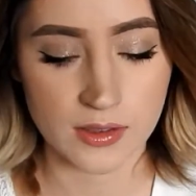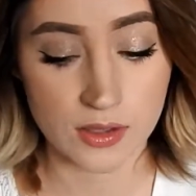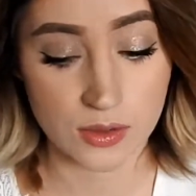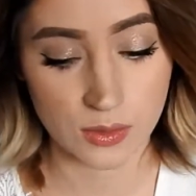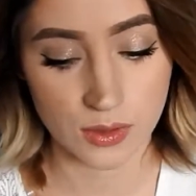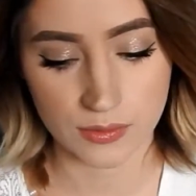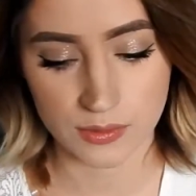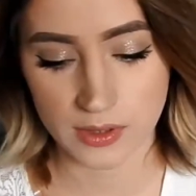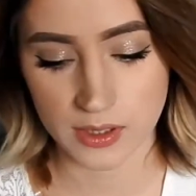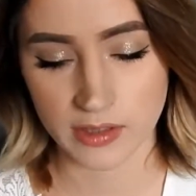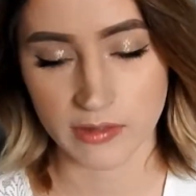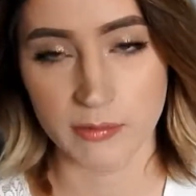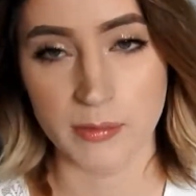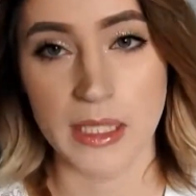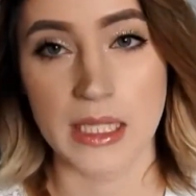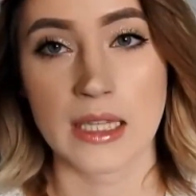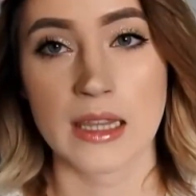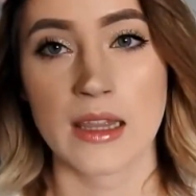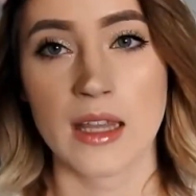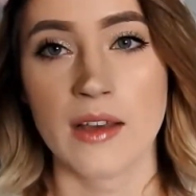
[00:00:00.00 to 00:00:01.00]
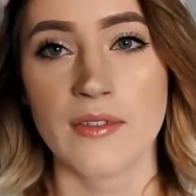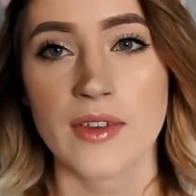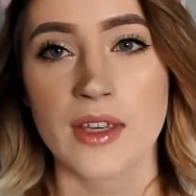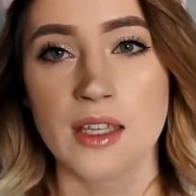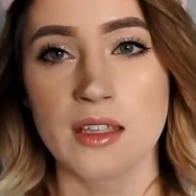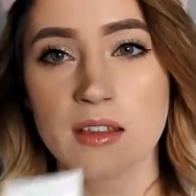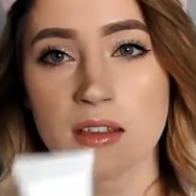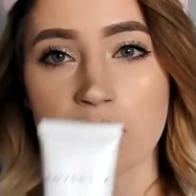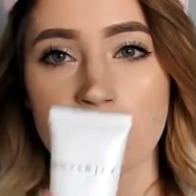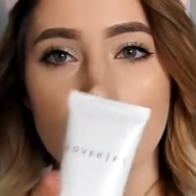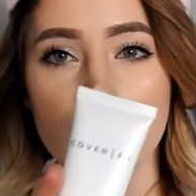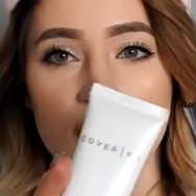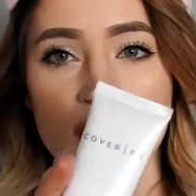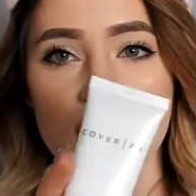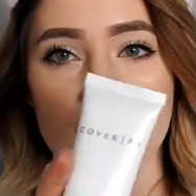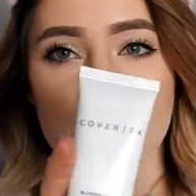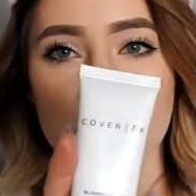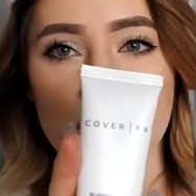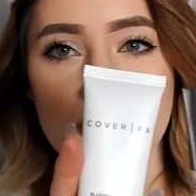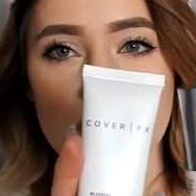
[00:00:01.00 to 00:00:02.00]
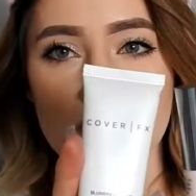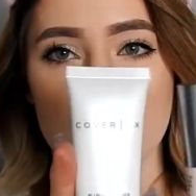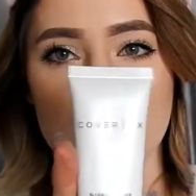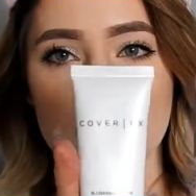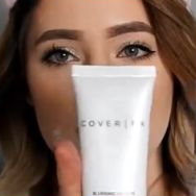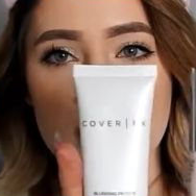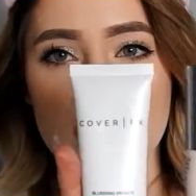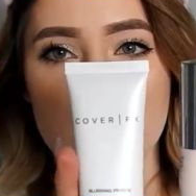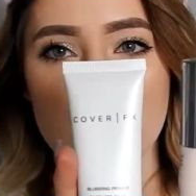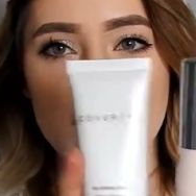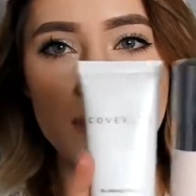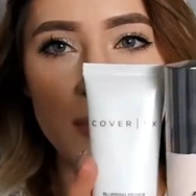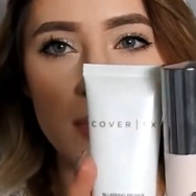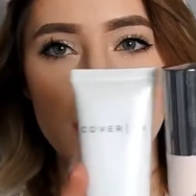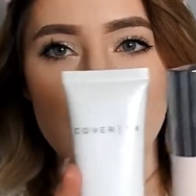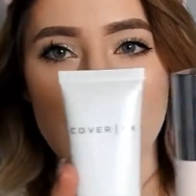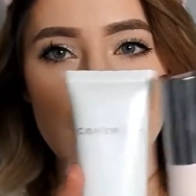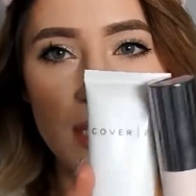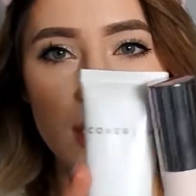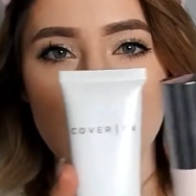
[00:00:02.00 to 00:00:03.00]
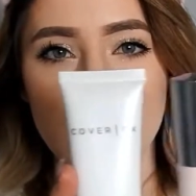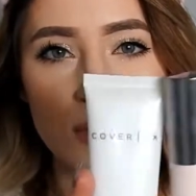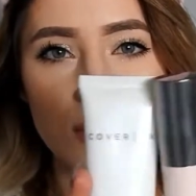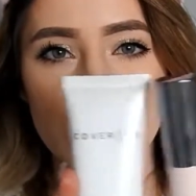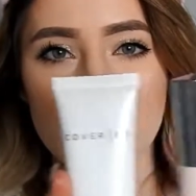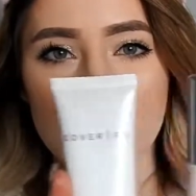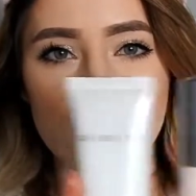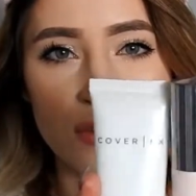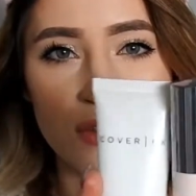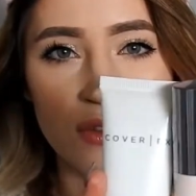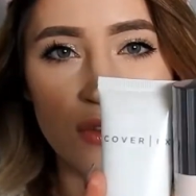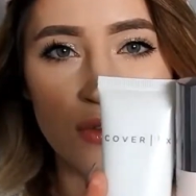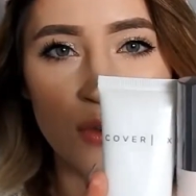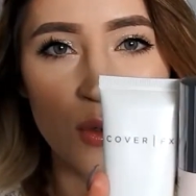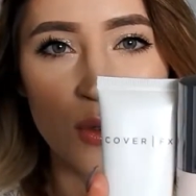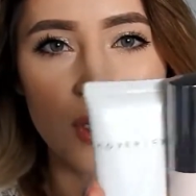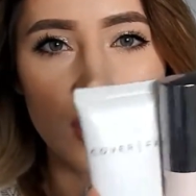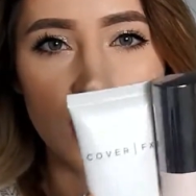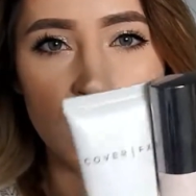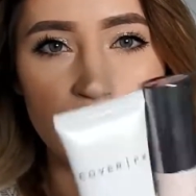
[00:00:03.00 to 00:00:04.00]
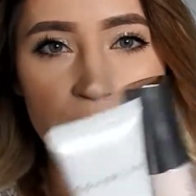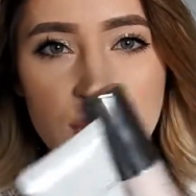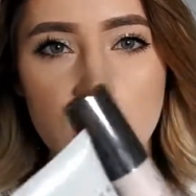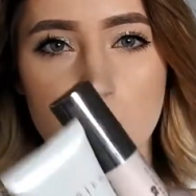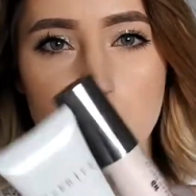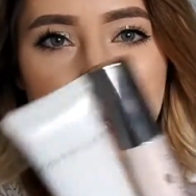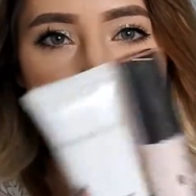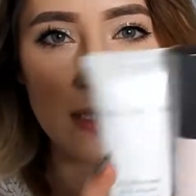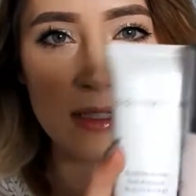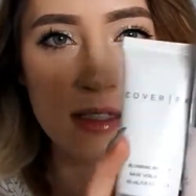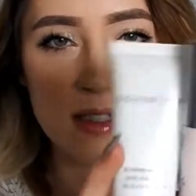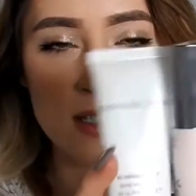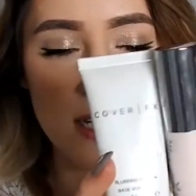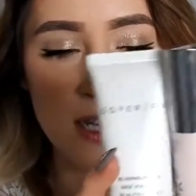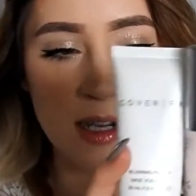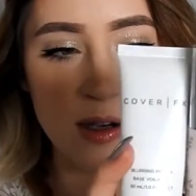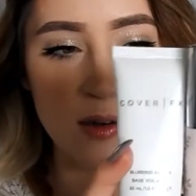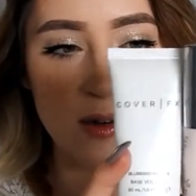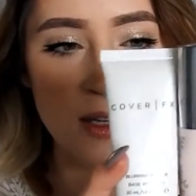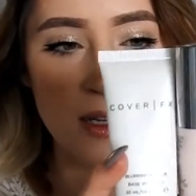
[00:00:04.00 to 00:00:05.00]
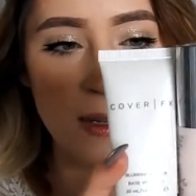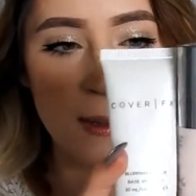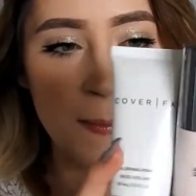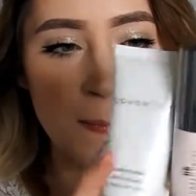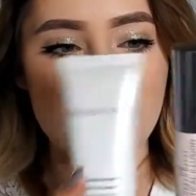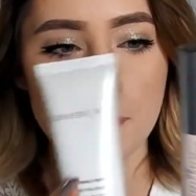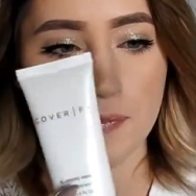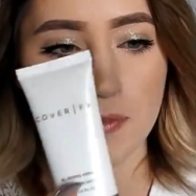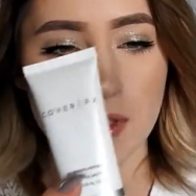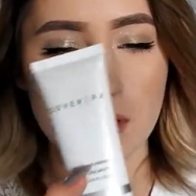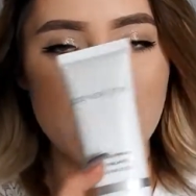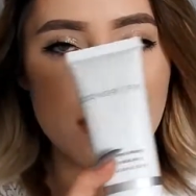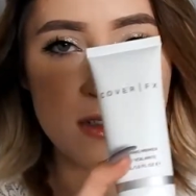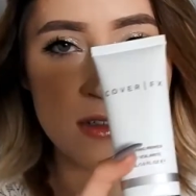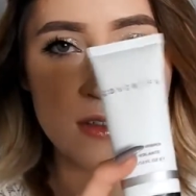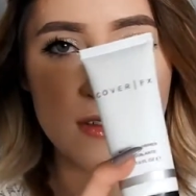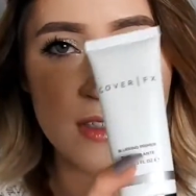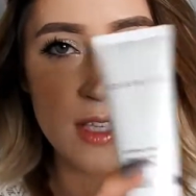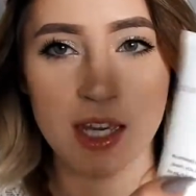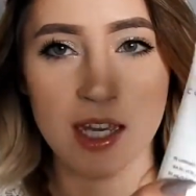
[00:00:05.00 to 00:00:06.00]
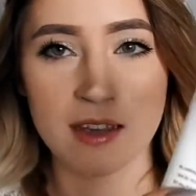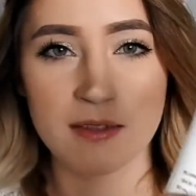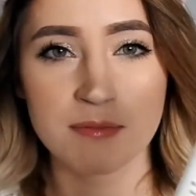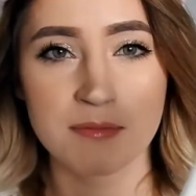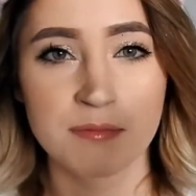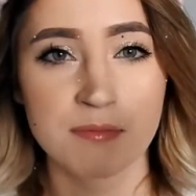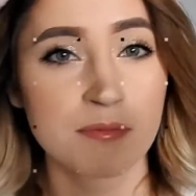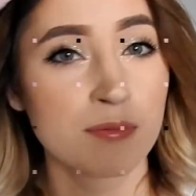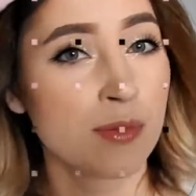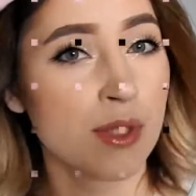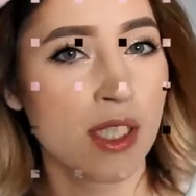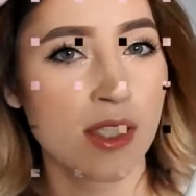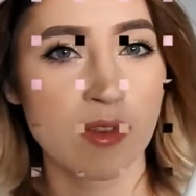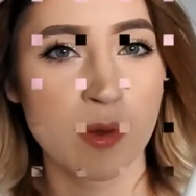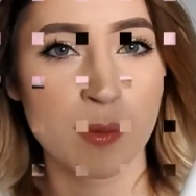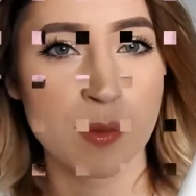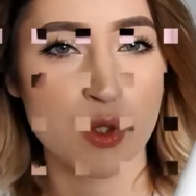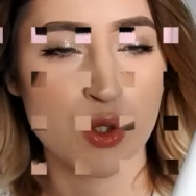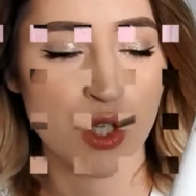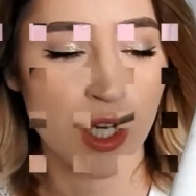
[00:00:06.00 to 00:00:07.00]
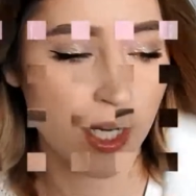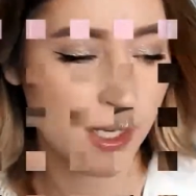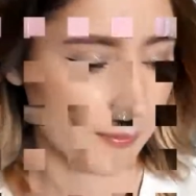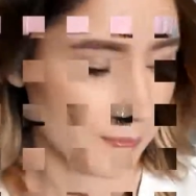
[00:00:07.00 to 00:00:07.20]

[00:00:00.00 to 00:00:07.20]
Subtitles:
So I've really been loving these two. So these have been my go-tos for a few months now. So yeah, give them a try.